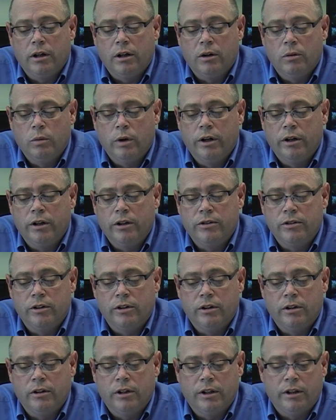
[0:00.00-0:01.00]
what it is
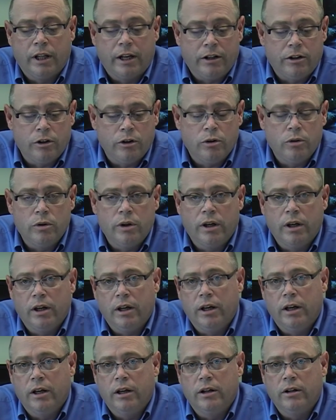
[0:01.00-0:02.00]
that they do,
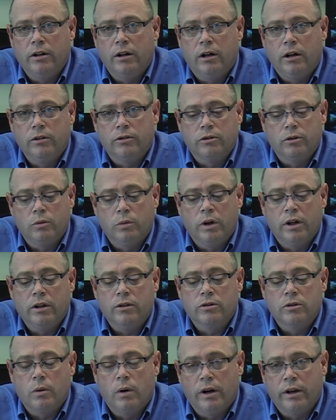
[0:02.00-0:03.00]
and also what
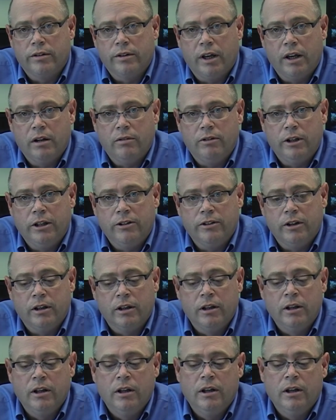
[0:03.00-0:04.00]
is quantitative easing,
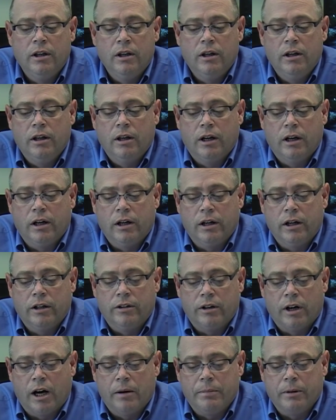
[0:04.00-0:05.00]
a
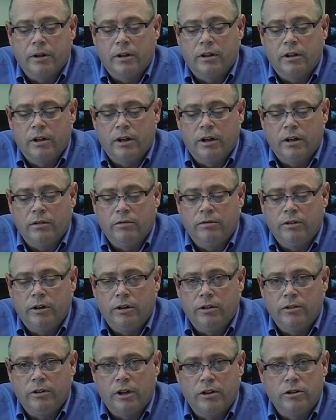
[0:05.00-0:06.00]
topic
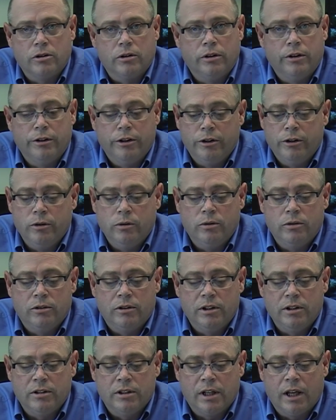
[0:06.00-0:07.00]
very central in the news
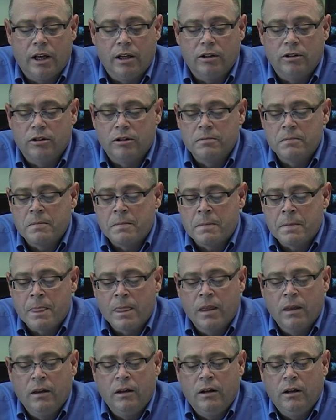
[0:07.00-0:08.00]
these days.
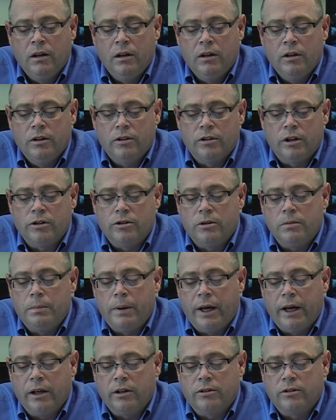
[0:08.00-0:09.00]
Central
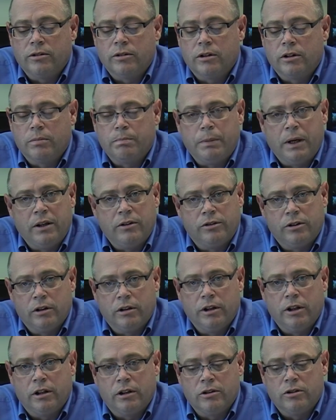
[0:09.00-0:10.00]
banks
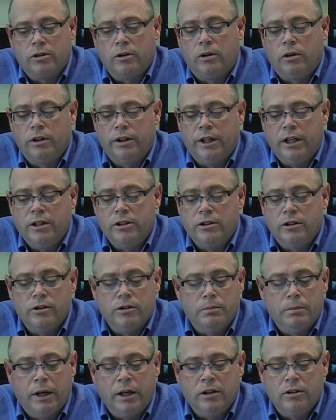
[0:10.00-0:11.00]
basically control a nation's
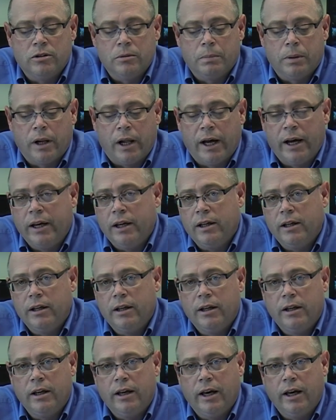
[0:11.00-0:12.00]
money supply
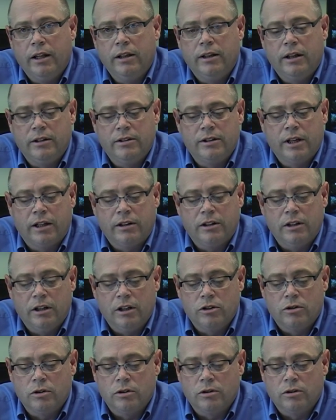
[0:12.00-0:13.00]
and they set the
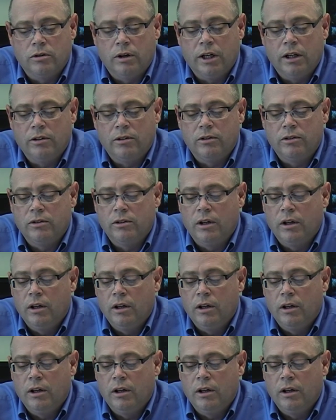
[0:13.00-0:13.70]
interest rates.